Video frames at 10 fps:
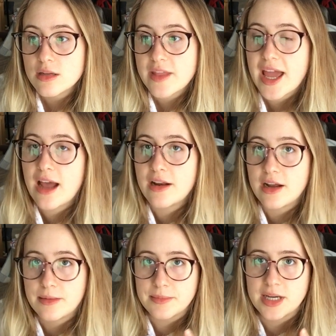they had
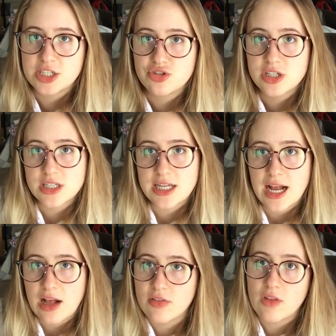a strictly
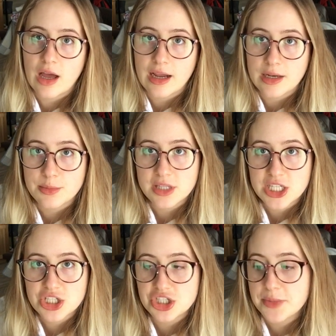online
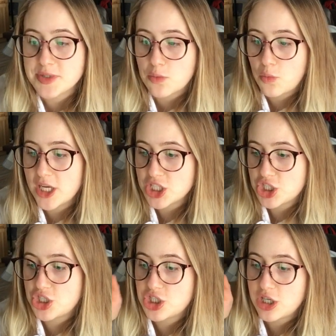relationships,
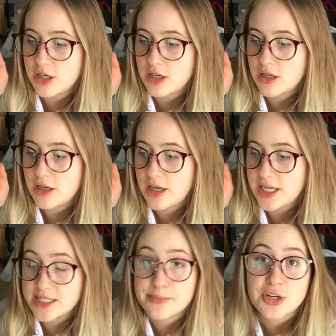which
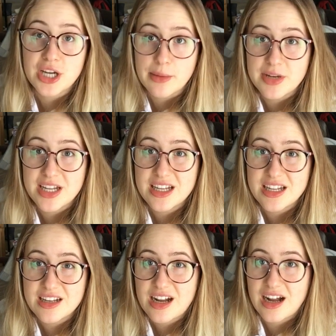is
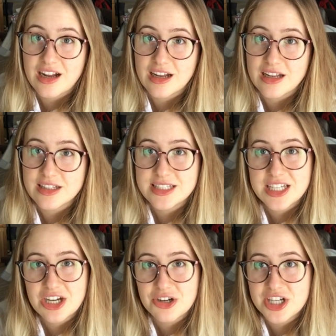prohibited on
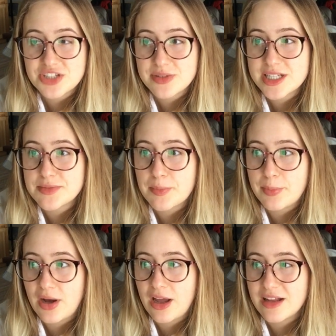seeking arrangements,
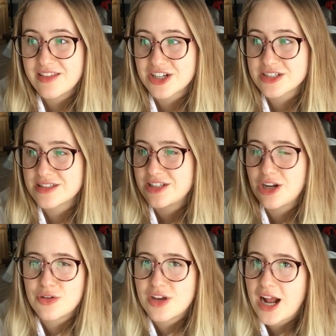but there's, you
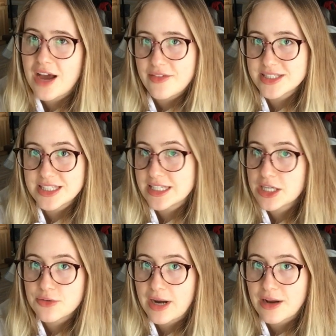know, you can obviously
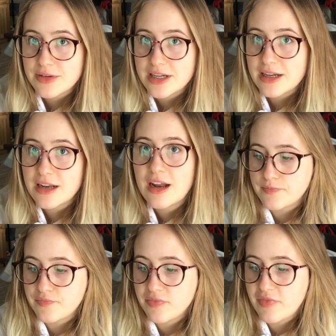get around it.
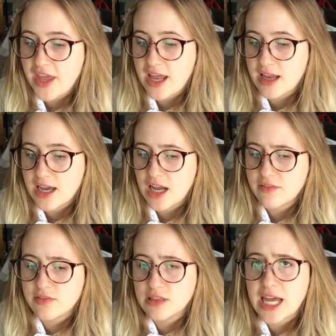They kind
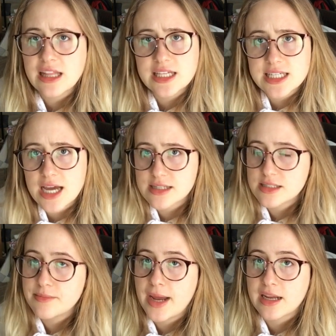of lightly
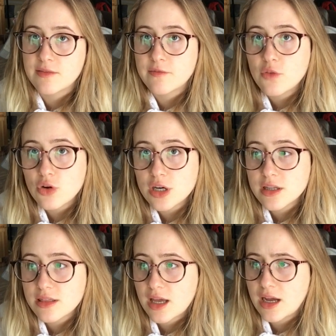texted back and
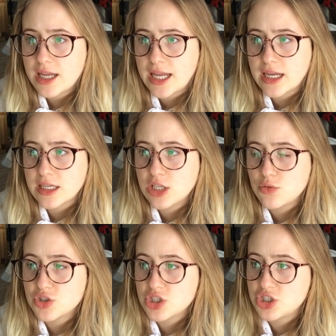forth, and he
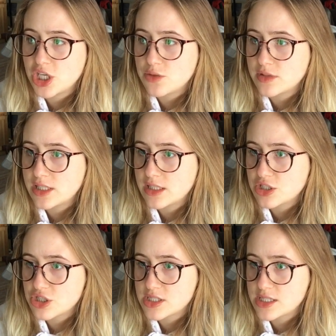was just genuinely
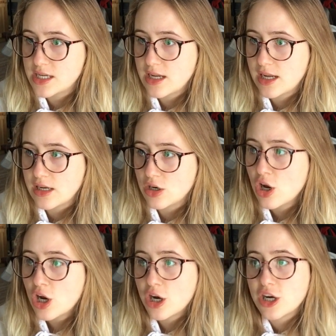interested in
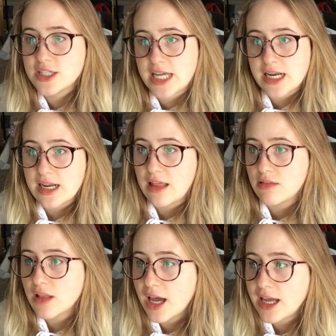her day-to-day
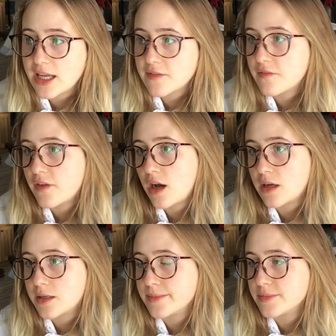life,
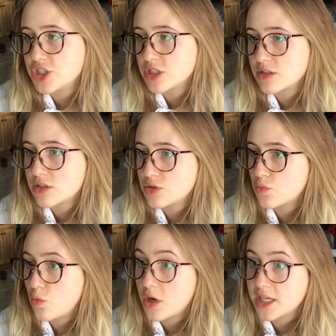just
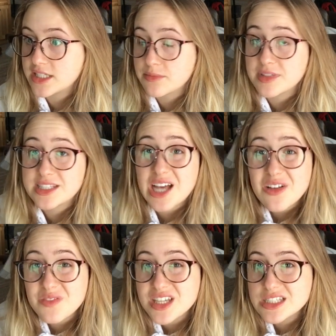wanted some
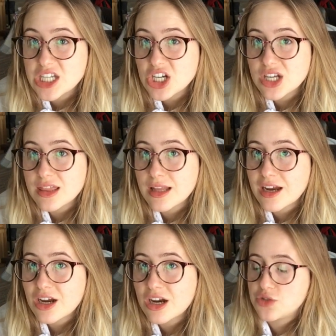selfies here and
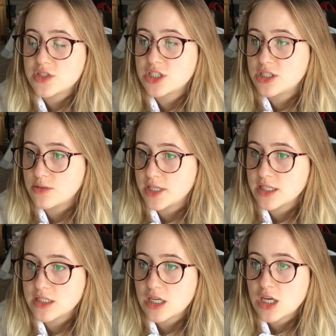there. She was a
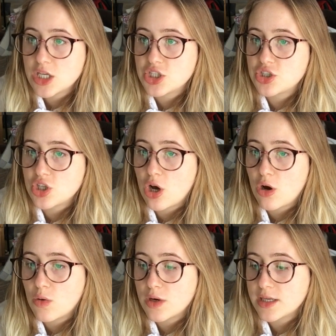student,
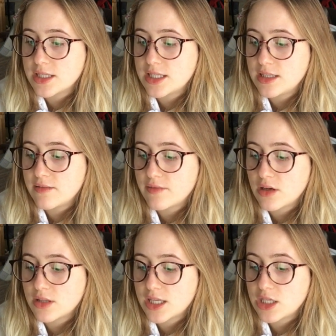so he
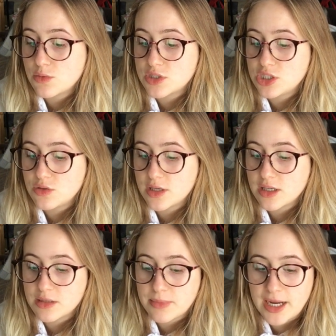felt like he was doing
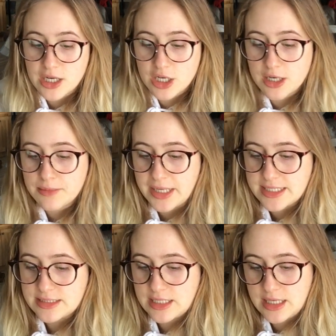good by her by
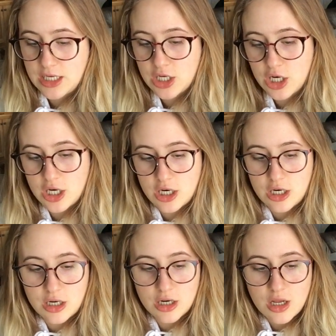sending
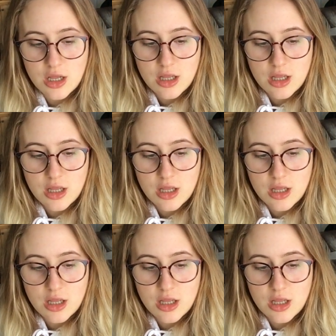her